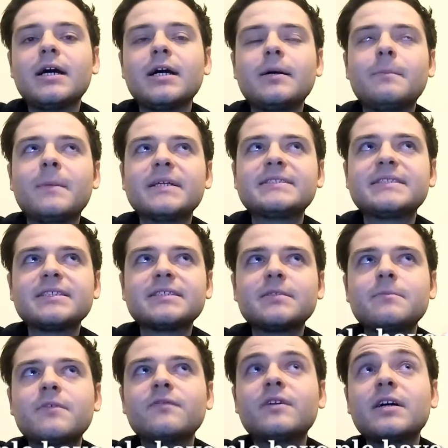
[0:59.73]
a
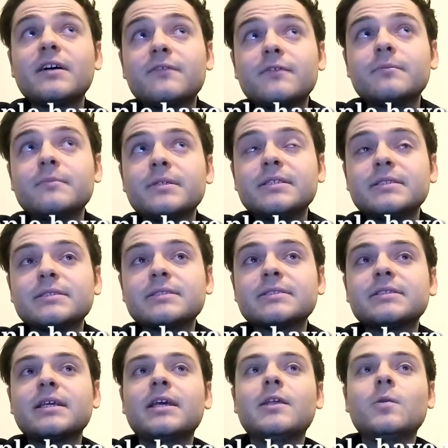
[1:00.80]
system of government
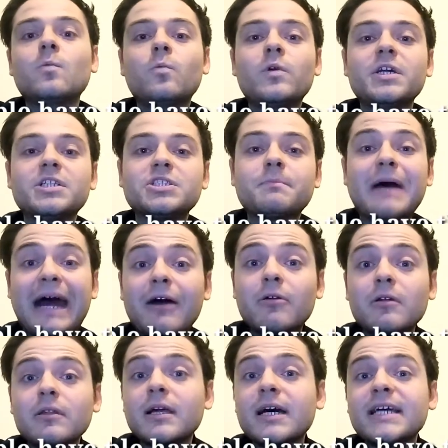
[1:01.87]
in which
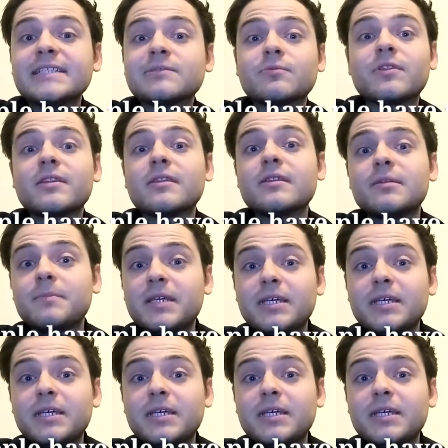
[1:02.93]
power lies within the